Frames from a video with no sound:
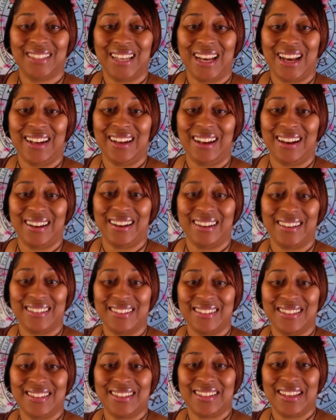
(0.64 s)
Hi guys,
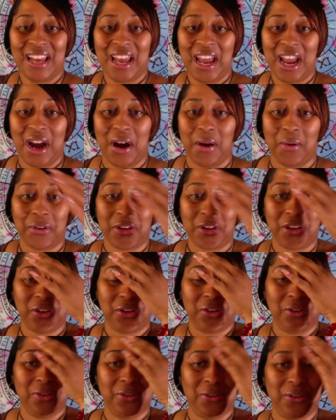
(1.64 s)
how are
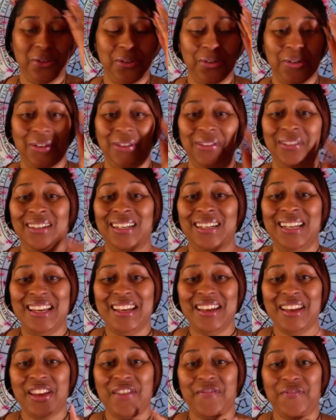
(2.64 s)
you?
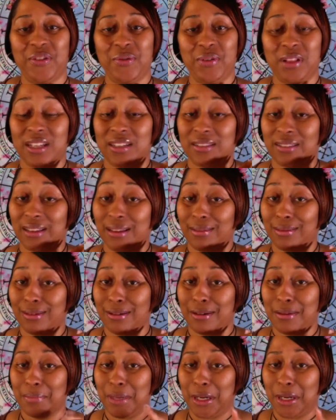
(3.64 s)
If you click that
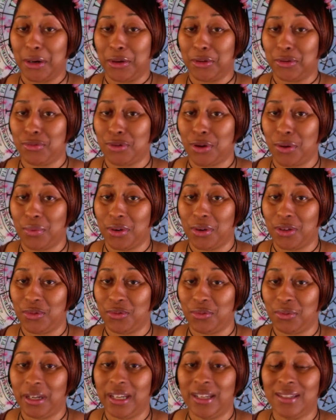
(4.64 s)
thumbnail, you know where you
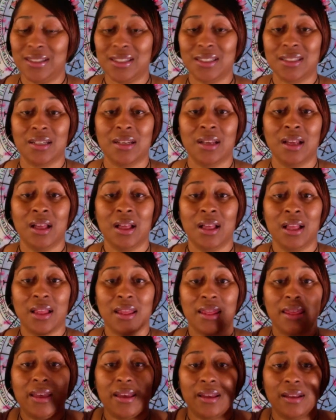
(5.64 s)
reached.
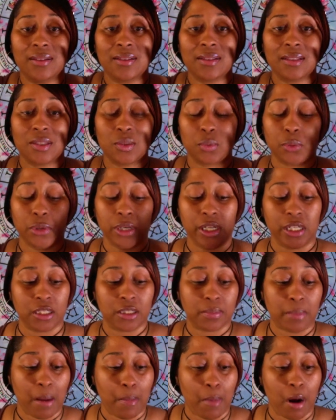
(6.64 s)
This is Readings
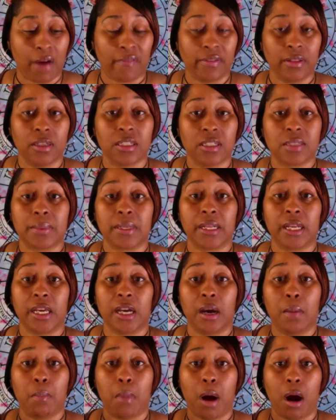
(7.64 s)
by Marvelous
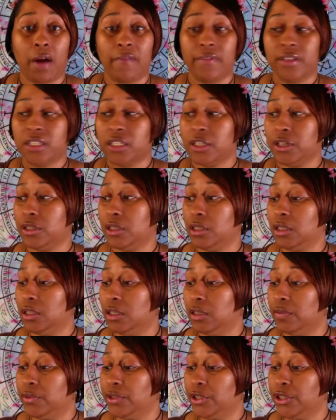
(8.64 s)
Madame. Marv is here to
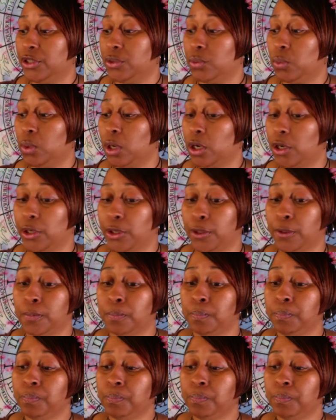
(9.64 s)
deliver the good word.